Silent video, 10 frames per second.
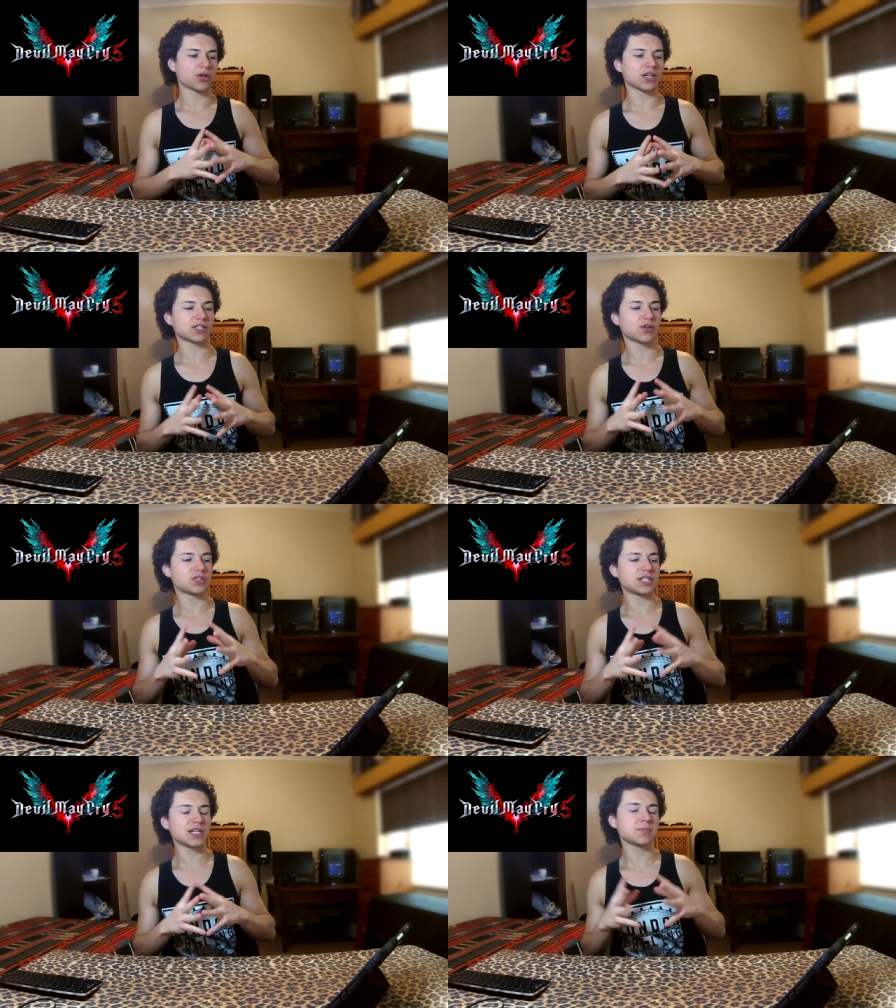Okay, so
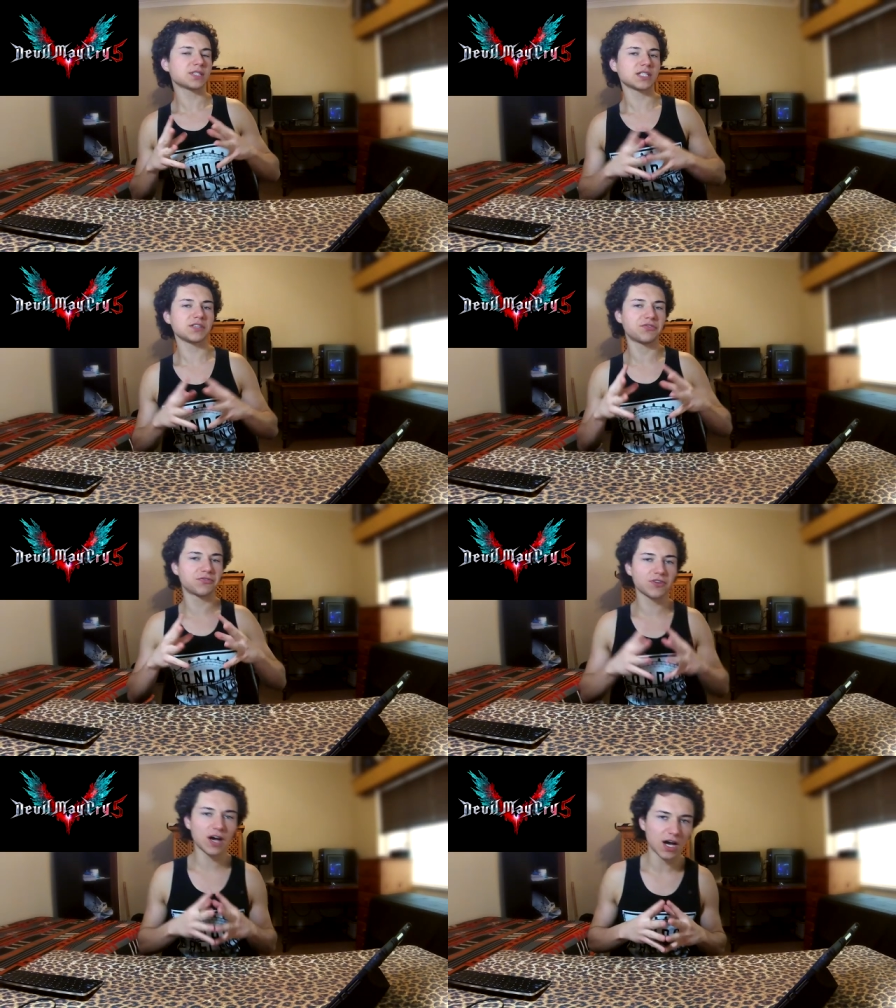D M C
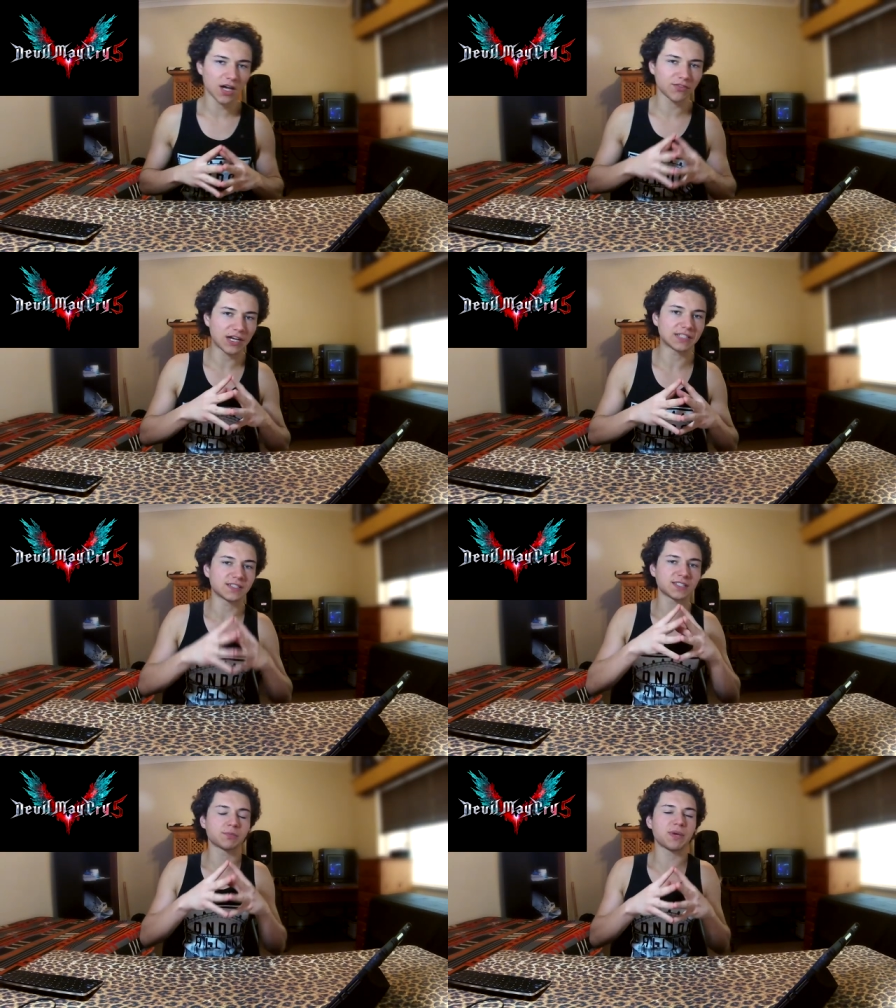five has a
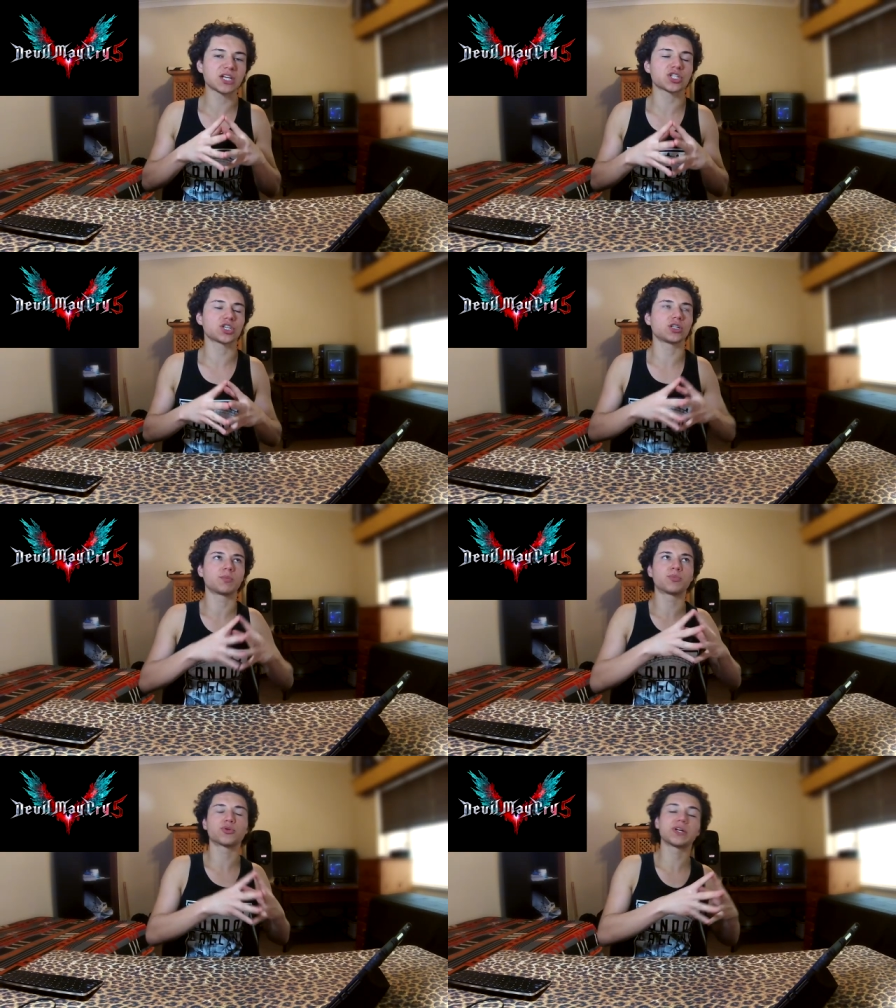special
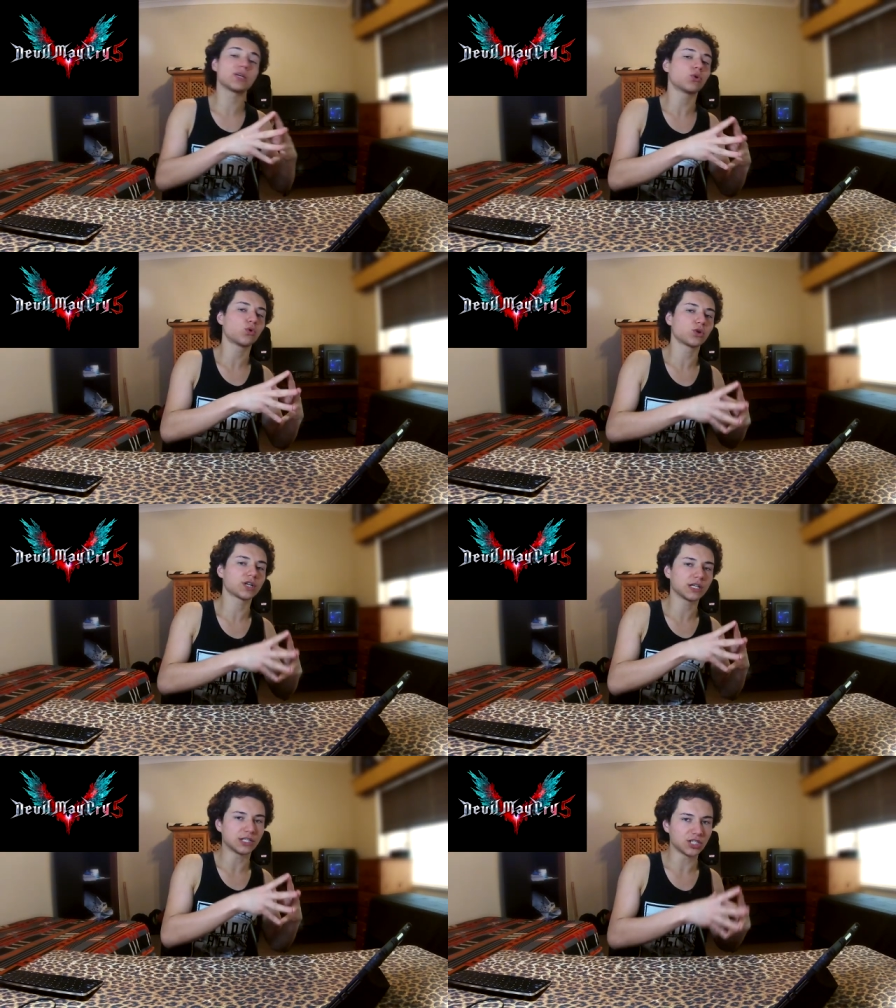pre-order
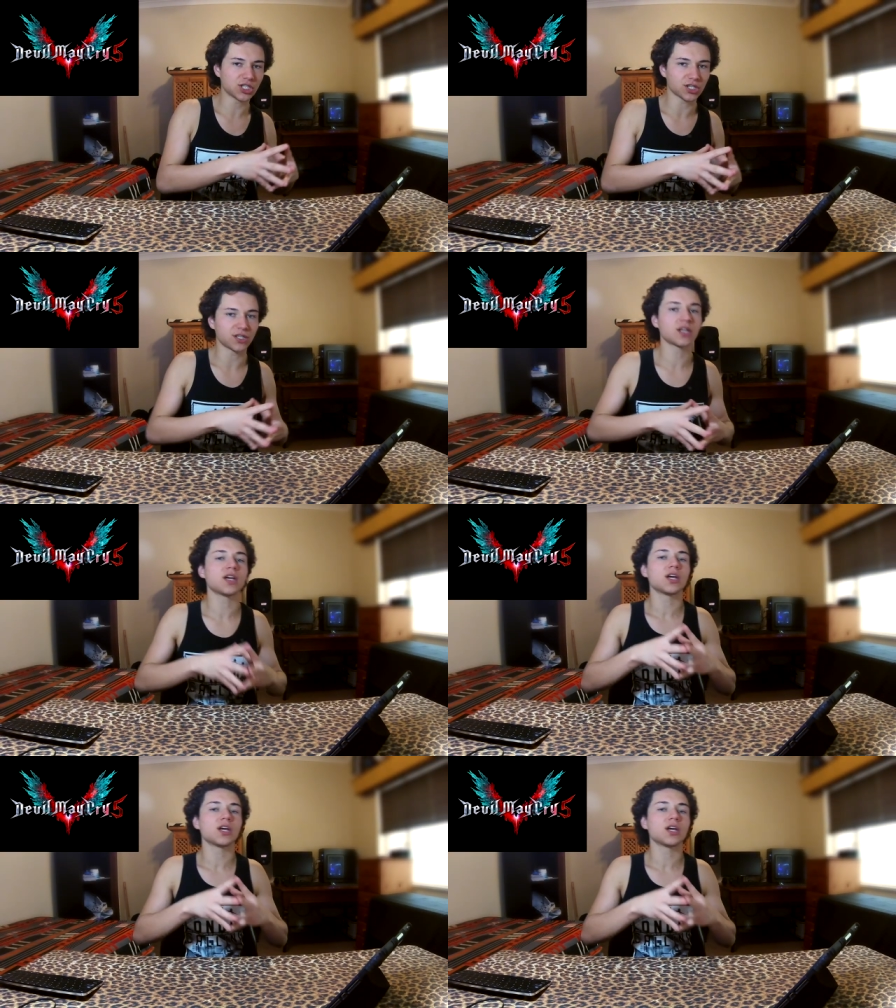edition